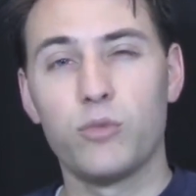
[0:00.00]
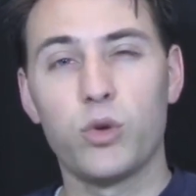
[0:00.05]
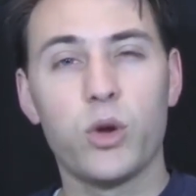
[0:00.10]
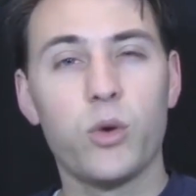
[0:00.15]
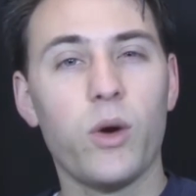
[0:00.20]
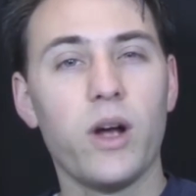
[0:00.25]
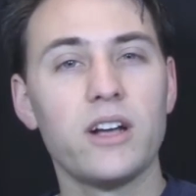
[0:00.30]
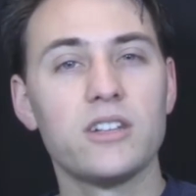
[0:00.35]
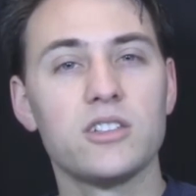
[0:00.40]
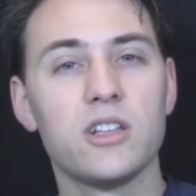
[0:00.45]

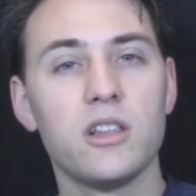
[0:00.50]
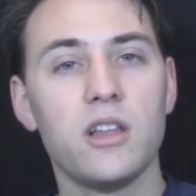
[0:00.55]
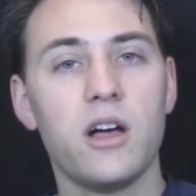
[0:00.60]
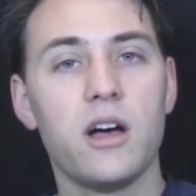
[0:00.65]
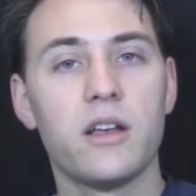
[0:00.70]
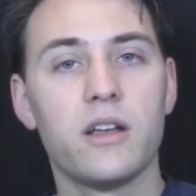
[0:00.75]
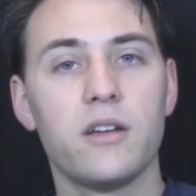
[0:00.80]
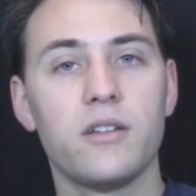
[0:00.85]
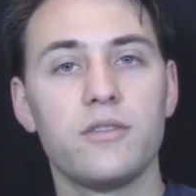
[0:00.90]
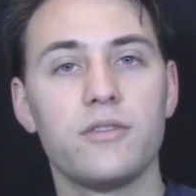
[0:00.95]
requires a
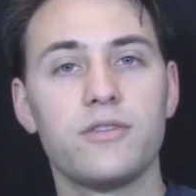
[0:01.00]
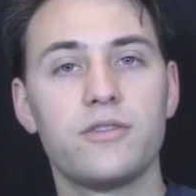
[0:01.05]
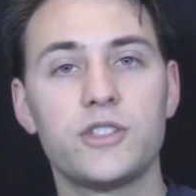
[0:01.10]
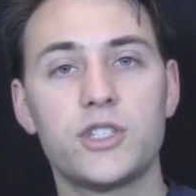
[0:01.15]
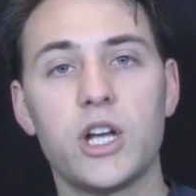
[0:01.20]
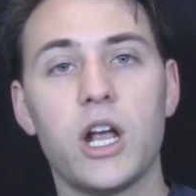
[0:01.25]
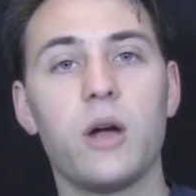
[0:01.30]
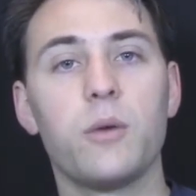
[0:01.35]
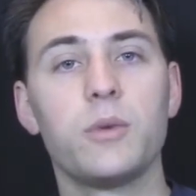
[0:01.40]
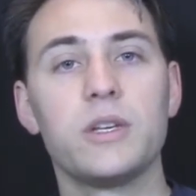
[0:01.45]
lot of,
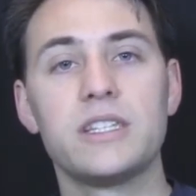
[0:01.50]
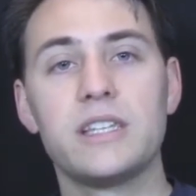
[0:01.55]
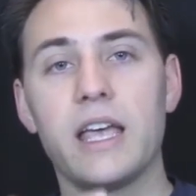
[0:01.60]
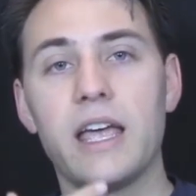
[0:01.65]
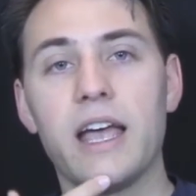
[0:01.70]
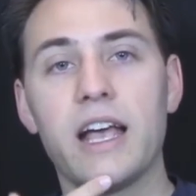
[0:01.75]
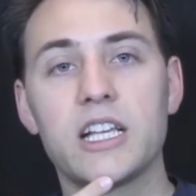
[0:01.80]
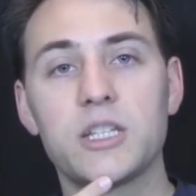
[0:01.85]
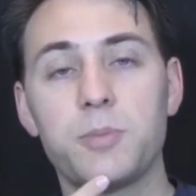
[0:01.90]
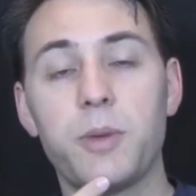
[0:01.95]
shall we
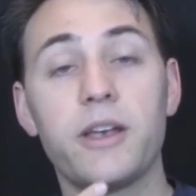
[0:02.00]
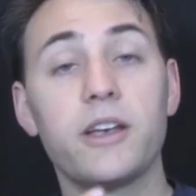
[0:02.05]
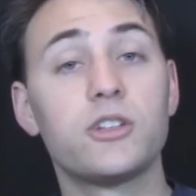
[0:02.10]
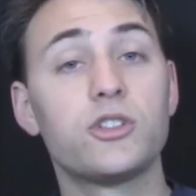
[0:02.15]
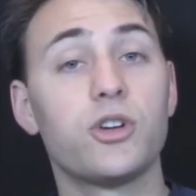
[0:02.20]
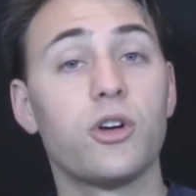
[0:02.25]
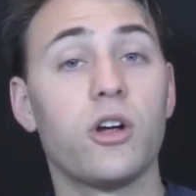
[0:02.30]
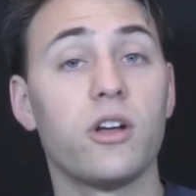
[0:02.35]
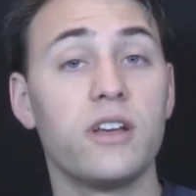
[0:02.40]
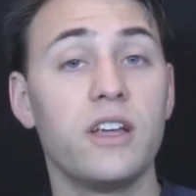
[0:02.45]
say,
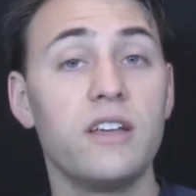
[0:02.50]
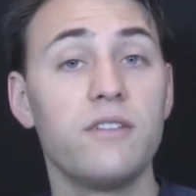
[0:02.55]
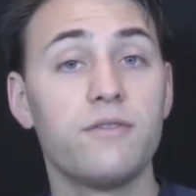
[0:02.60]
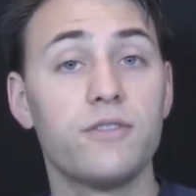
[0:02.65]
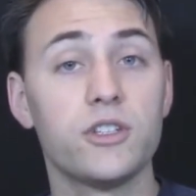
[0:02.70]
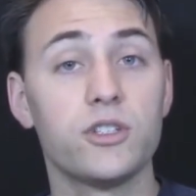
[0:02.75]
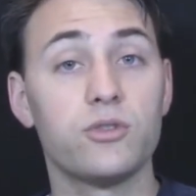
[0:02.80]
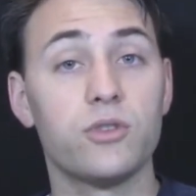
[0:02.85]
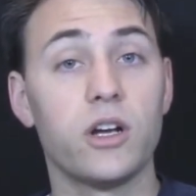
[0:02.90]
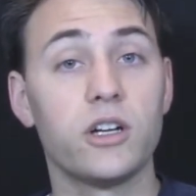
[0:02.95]
expenditure on
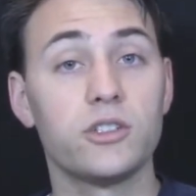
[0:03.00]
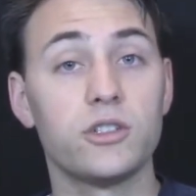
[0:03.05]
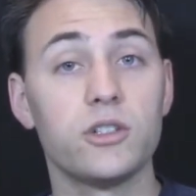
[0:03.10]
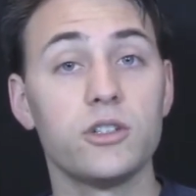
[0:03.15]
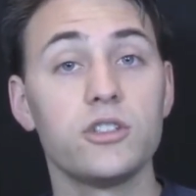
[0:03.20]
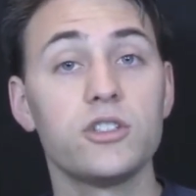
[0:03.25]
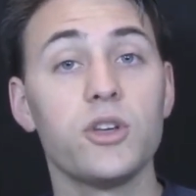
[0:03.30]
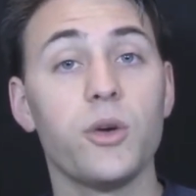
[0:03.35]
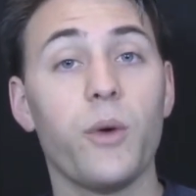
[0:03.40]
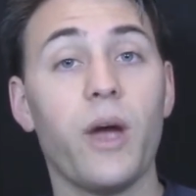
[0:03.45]

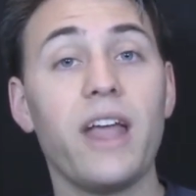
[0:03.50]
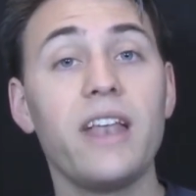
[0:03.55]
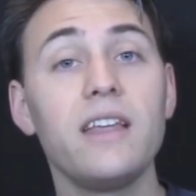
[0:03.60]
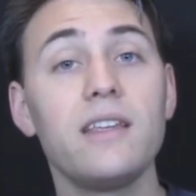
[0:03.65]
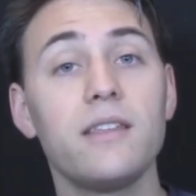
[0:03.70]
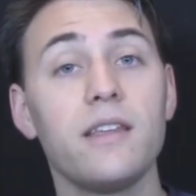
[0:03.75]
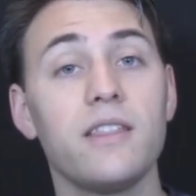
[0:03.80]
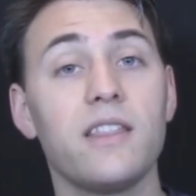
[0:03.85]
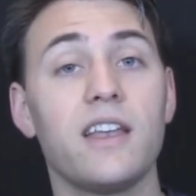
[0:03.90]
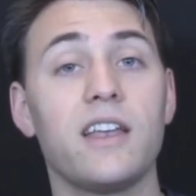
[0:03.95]
infrastructure, so
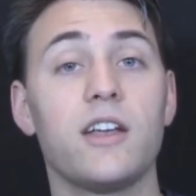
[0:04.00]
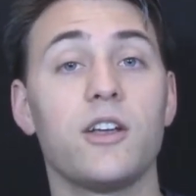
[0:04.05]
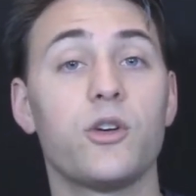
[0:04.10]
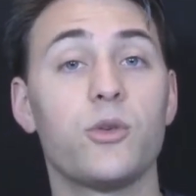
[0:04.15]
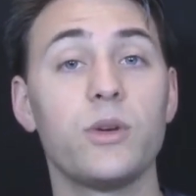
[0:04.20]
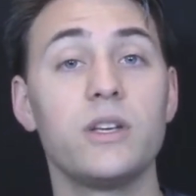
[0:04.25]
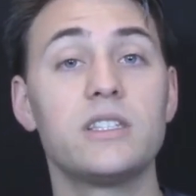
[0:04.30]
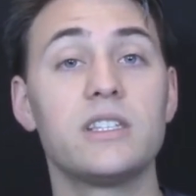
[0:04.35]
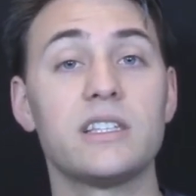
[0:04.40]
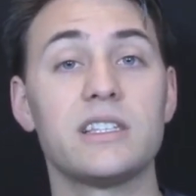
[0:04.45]
anything that
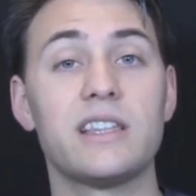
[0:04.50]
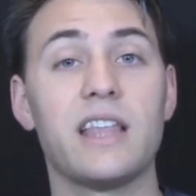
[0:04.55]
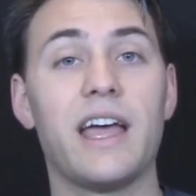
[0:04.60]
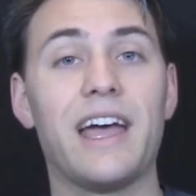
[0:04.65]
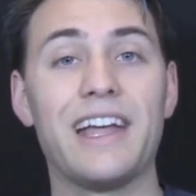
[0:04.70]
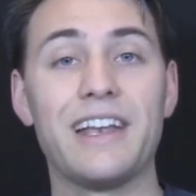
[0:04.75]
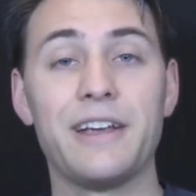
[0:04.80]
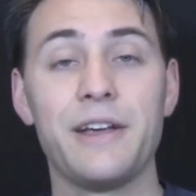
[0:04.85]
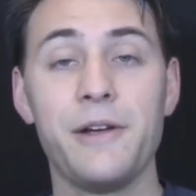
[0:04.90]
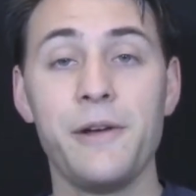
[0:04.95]
increases
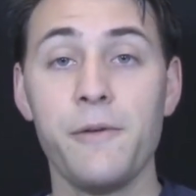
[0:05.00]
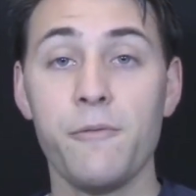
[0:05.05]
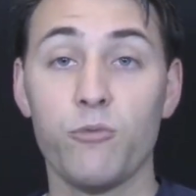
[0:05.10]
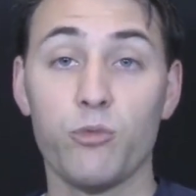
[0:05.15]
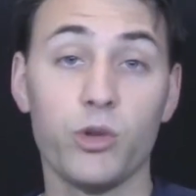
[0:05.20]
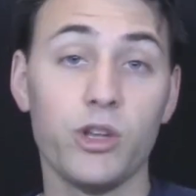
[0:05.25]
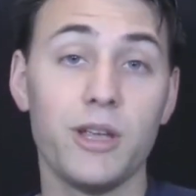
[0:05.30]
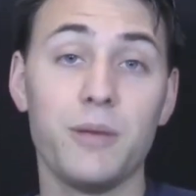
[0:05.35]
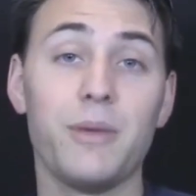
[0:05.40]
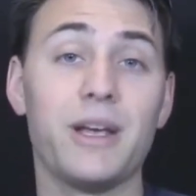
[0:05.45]
that
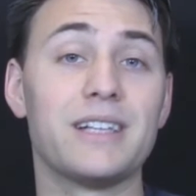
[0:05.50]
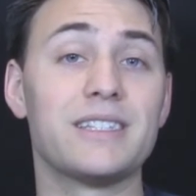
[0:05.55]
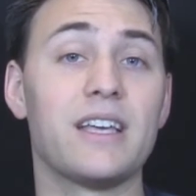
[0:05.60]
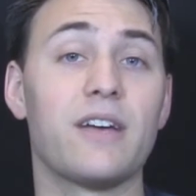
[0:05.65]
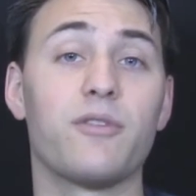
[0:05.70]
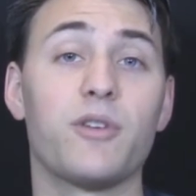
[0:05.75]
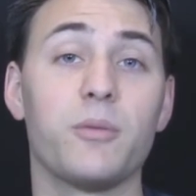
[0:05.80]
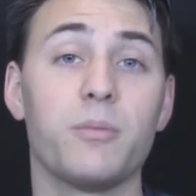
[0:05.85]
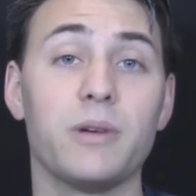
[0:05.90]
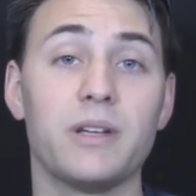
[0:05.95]
really makes
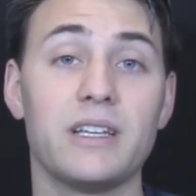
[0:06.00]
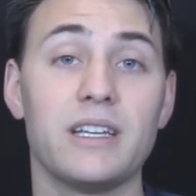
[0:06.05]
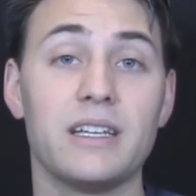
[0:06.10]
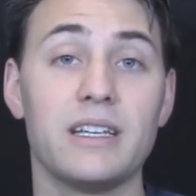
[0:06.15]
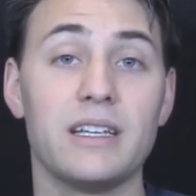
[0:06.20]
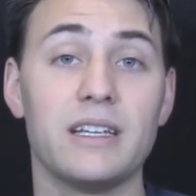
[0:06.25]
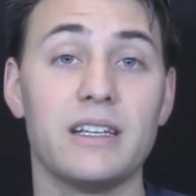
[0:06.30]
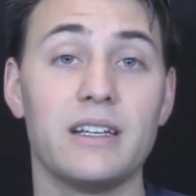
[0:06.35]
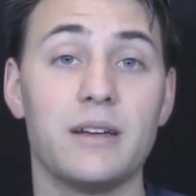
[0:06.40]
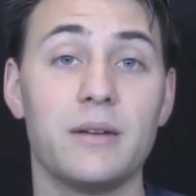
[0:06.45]

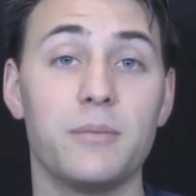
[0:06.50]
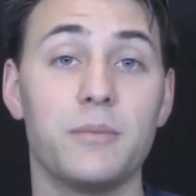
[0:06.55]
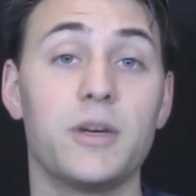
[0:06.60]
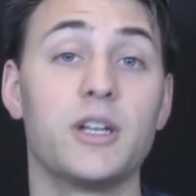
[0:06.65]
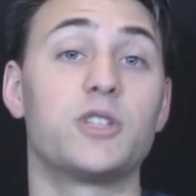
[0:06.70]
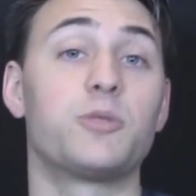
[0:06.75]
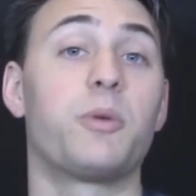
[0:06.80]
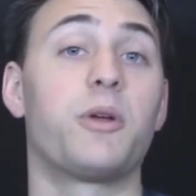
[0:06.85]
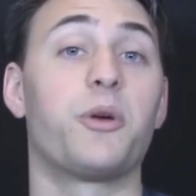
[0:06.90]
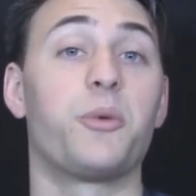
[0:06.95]
everybody in a
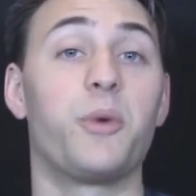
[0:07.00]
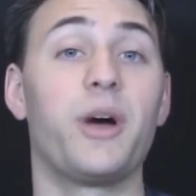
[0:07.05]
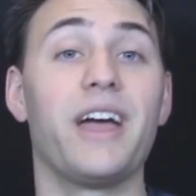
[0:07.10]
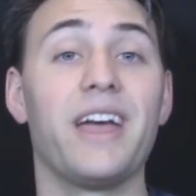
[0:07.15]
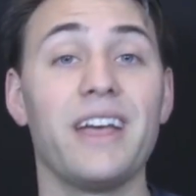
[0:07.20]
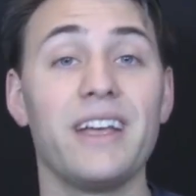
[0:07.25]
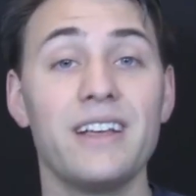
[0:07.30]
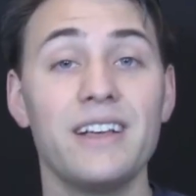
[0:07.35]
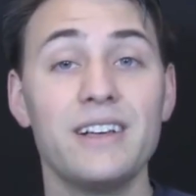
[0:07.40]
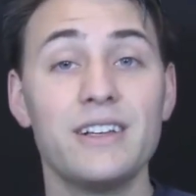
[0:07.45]
much better
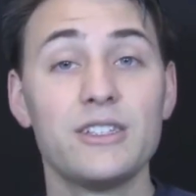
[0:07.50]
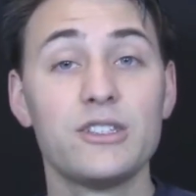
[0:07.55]
way.